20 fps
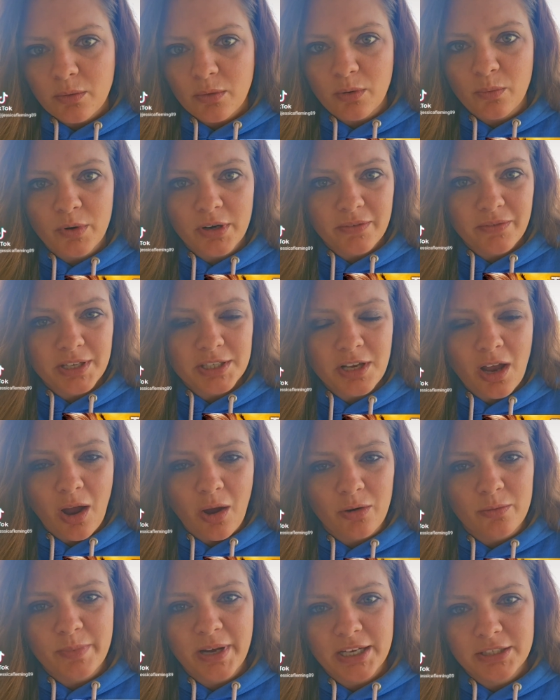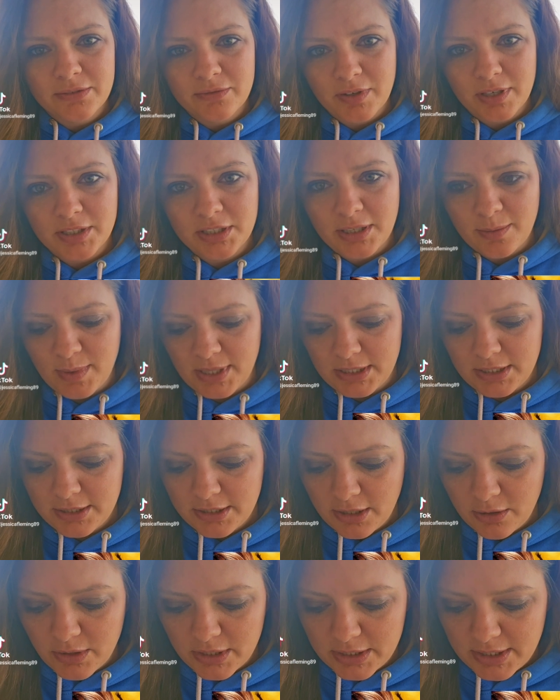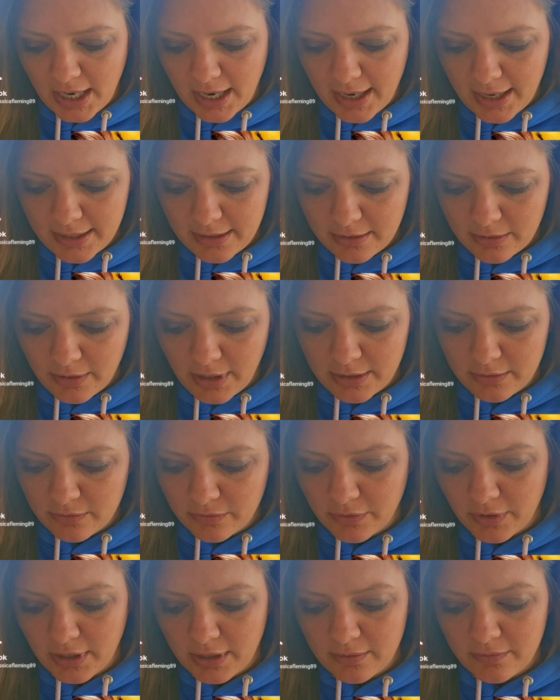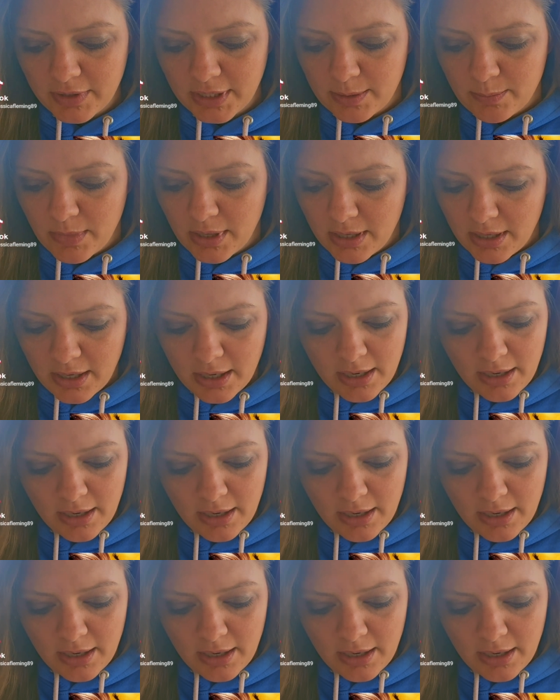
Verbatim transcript: Well, one of his old best friends commits suicide right in front of him.